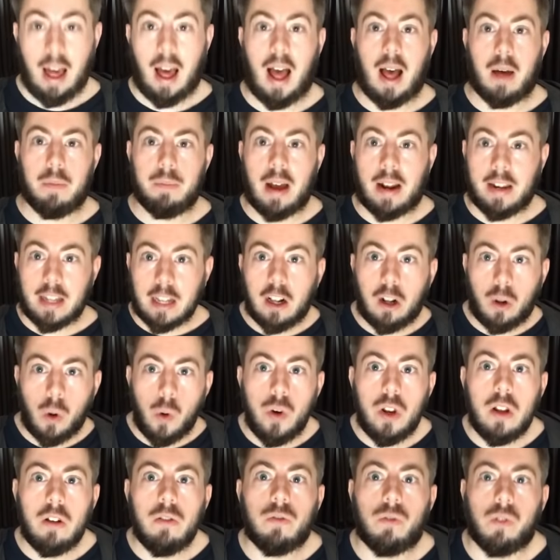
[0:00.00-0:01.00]
and
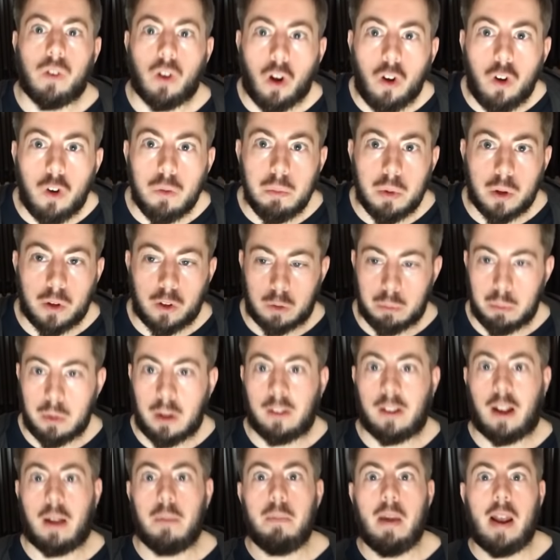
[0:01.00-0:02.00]
including Vlogmas,
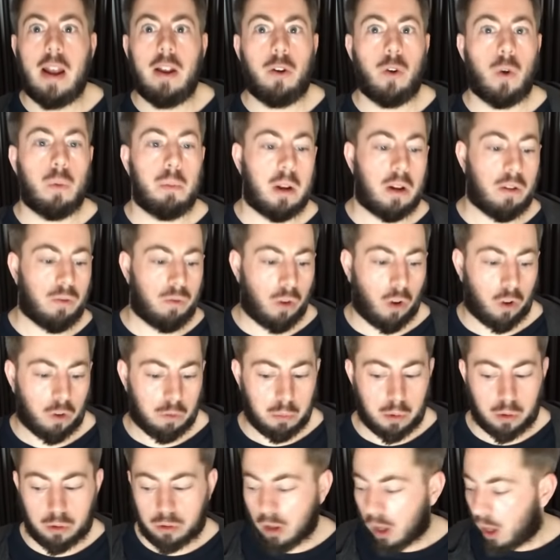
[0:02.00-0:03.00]
because I may do a bit of
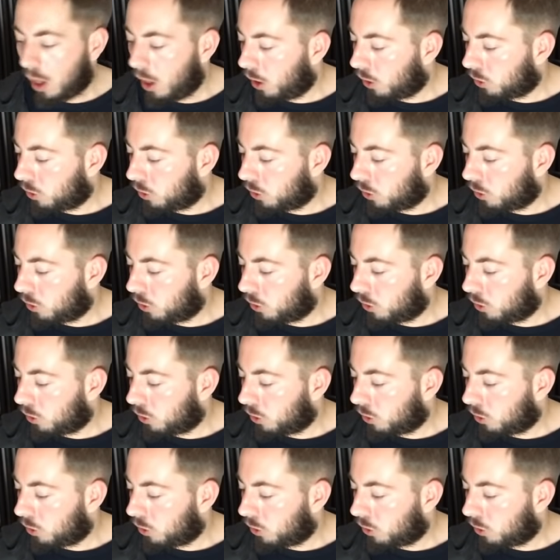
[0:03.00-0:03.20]
Vlogmas.